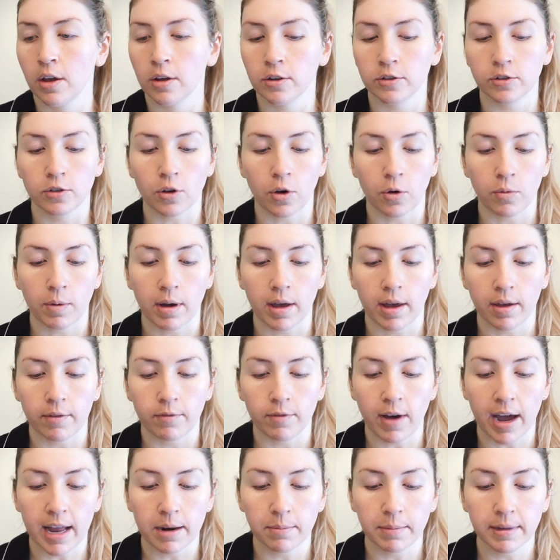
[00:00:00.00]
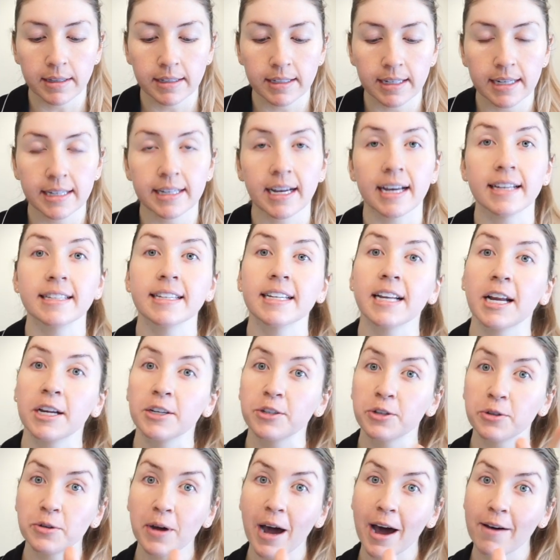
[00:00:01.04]
So what vitamin C does, and I
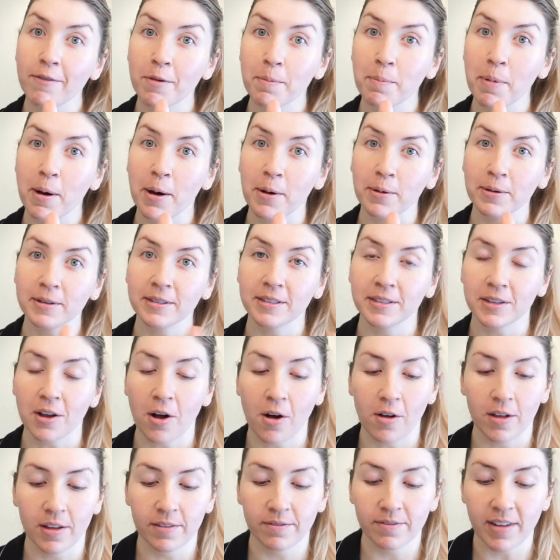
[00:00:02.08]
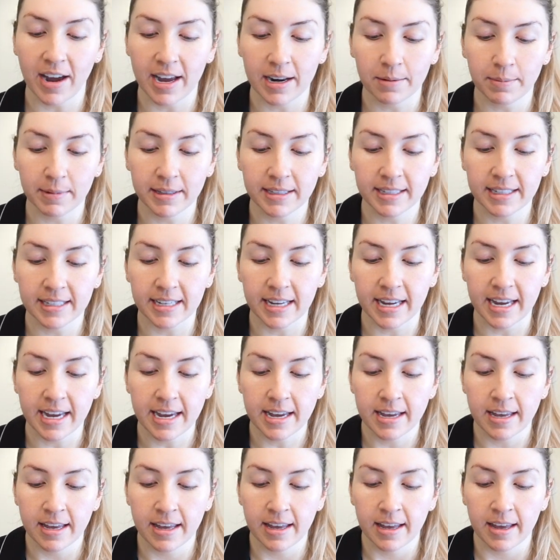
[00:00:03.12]
do have a post all on vitamin
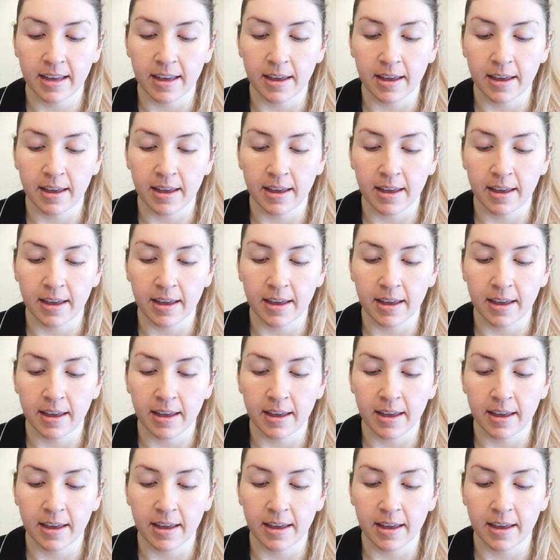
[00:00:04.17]
C,